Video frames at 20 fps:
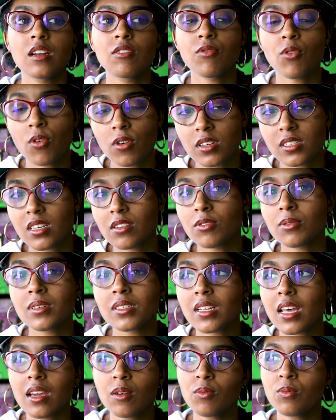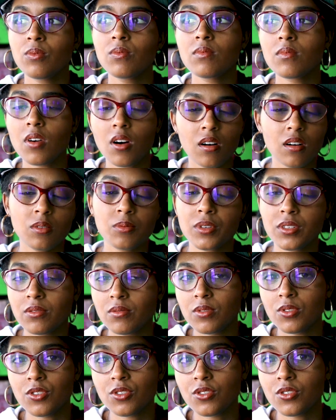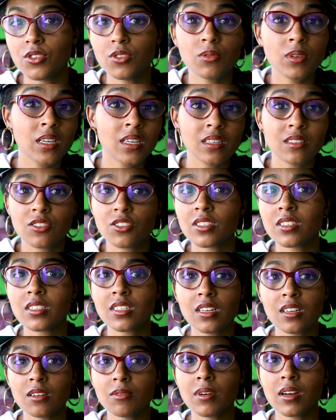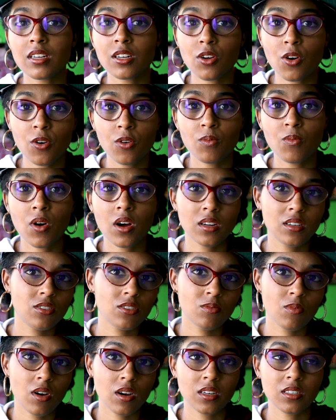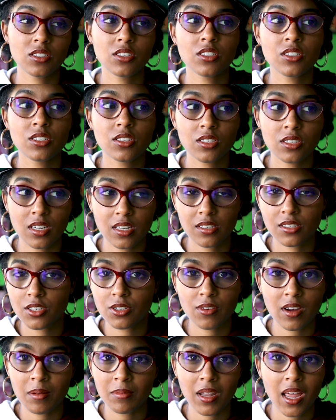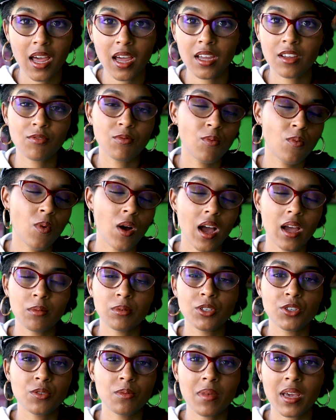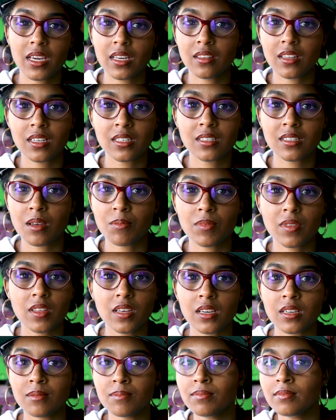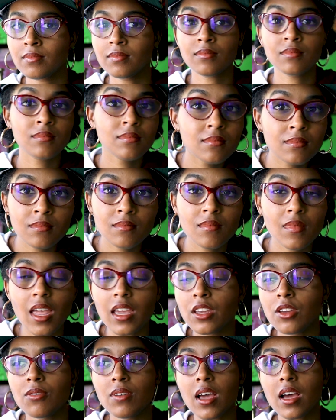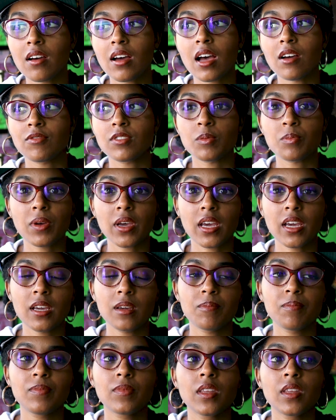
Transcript: And of course, everyone's like, all we're doing is just sitting around at home wanting to watch Instagram Live. Why would you make this something that you now have to pay?